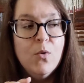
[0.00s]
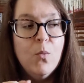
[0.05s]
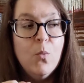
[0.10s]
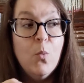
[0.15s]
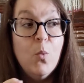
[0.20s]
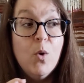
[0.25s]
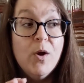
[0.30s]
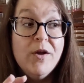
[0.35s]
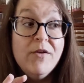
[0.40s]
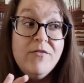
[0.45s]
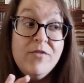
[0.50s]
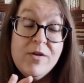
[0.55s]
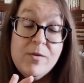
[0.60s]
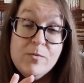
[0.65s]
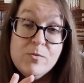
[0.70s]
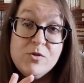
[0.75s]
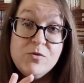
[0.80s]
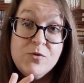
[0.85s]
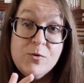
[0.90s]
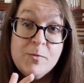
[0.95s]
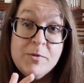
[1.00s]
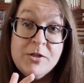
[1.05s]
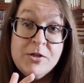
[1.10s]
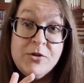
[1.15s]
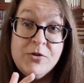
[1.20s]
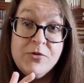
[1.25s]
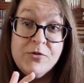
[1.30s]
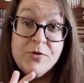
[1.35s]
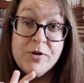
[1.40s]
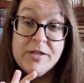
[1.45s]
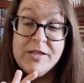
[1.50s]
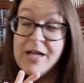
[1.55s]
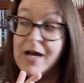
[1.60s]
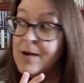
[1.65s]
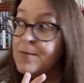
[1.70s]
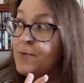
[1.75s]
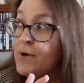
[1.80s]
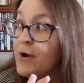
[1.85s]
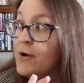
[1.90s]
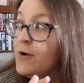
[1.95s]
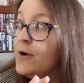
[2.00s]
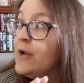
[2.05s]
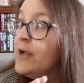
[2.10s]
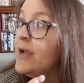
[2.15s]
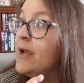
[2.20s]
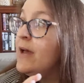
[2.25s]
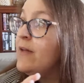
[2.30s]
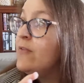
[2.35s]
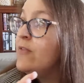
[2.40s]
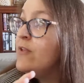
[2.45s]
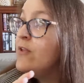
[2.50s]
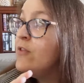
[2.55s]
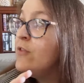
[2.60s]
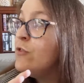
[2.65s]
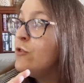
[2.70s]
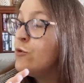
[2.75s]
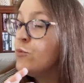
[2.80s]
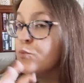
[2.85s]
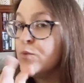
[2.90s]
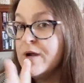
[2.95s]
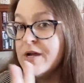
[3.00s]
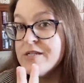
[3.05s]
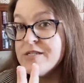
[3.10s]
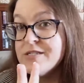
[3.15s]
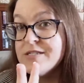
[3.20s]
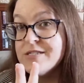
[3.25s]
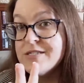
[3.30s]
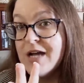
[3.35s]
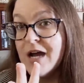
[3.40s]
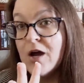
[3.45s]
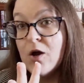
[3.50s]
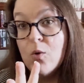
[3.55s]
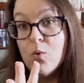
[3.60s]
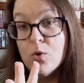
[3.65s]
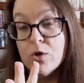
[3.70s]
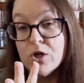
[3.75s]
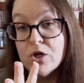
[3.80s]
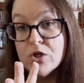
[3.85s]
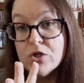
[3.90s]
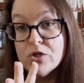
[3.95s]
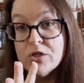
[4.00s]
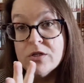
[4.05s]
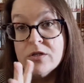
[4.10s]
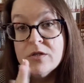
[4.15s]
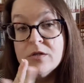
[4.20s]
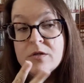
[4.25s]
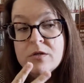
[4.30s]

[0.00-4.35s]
One of them was from a little free library, and then the rest I ordered.